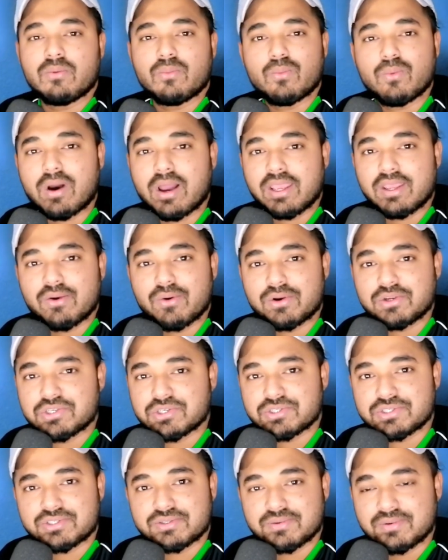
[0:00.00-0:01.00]
Why
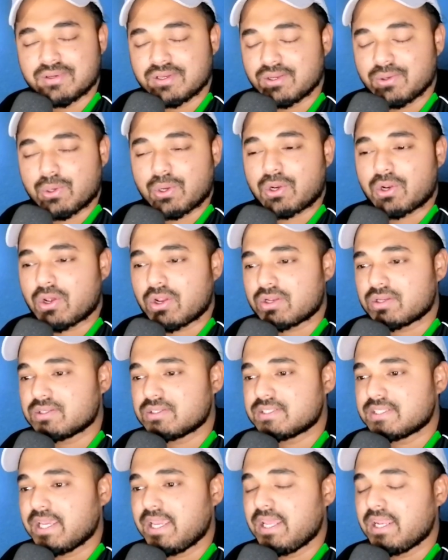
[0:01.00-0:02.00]
you're
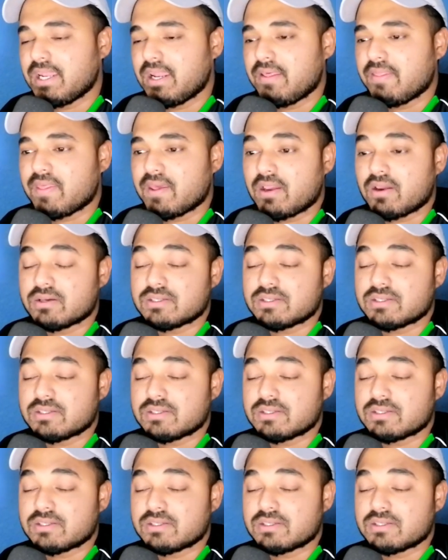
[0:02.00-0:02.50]
not saying anything?